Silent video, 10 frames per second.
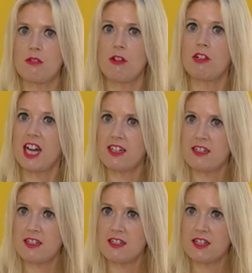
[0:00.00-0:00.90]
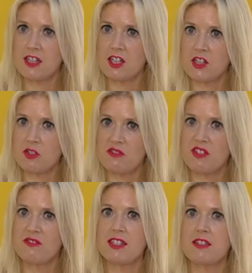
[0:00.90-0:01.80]
Rhode Island International
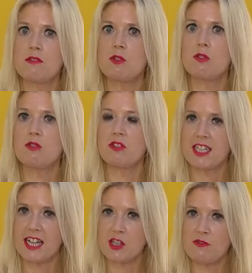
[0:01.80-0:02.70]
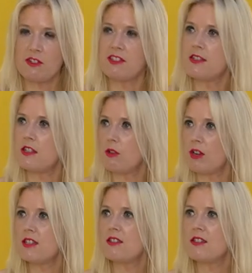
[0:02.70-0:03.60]
Film Festival, Nashville, and
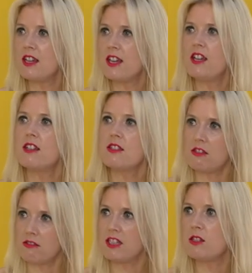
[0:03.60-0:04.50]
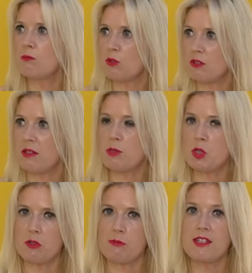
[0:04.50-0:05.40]
CineQuest. So we'll get some more, I'm
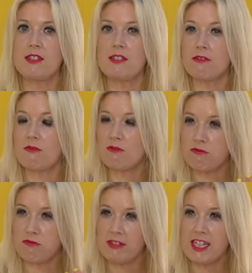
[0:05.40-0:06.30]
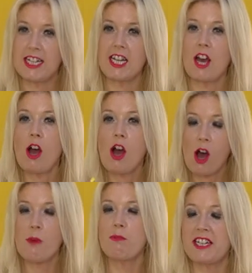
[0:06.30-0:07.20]
sure, but it's a really
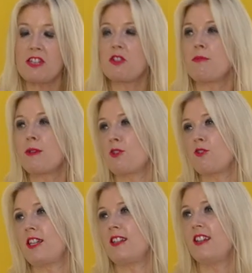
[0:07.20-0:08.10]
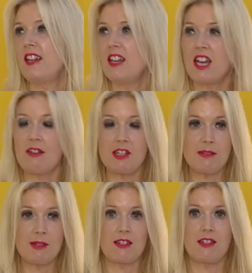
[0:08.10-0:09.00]
heartbreaking documentary. Every
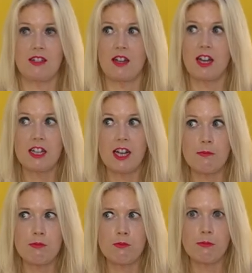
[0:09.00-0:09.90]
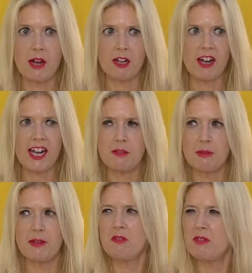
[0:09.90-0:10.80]
time I see it, I, I, I cry a little
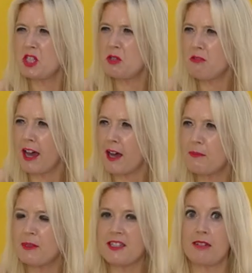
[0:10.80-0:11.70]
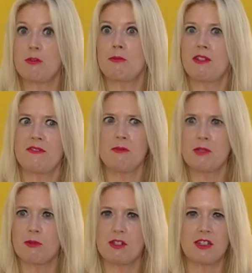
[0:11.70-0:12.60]
bit. I don't really do that, but it's like one of my
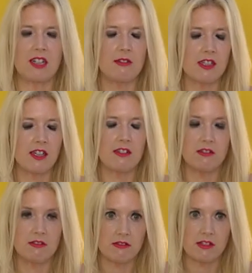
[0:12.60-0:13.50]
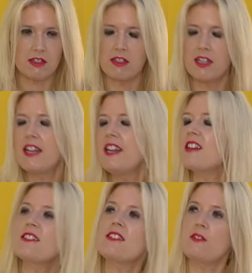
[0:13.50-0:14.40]
films I work on. I was like, oh, God.
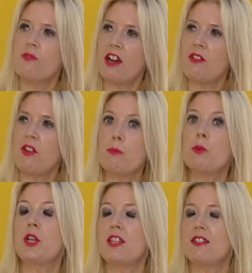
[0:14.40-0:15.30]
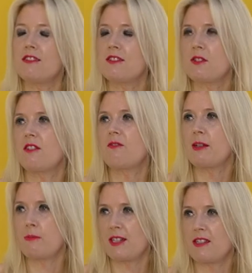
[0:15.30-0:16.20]
It's, it's very, very poignant. So I'm
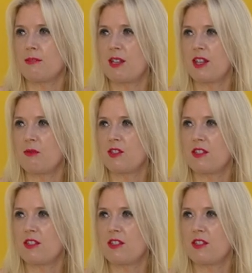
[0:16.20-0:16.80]
very pleased about that one.